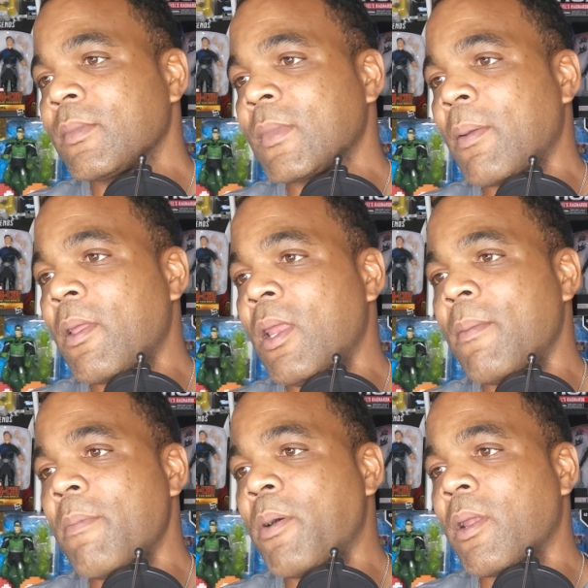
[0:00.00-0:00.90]

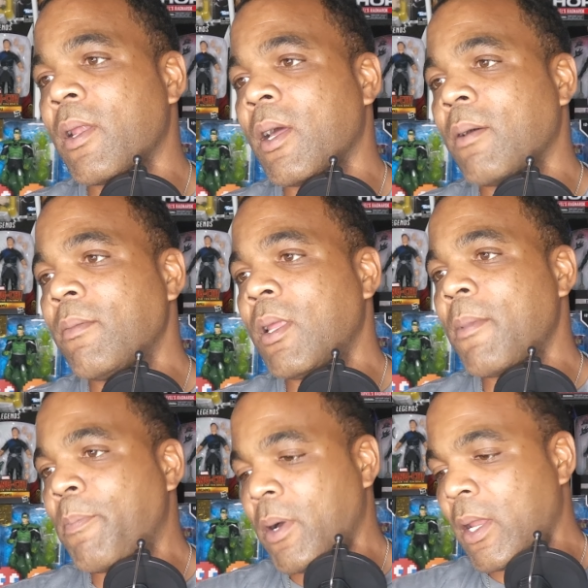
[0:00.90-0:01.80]
Let me put it up. Let
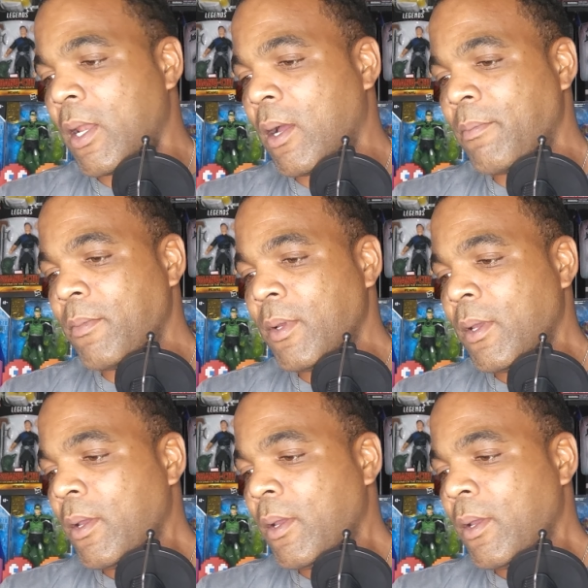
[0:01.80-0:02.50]
me put it up.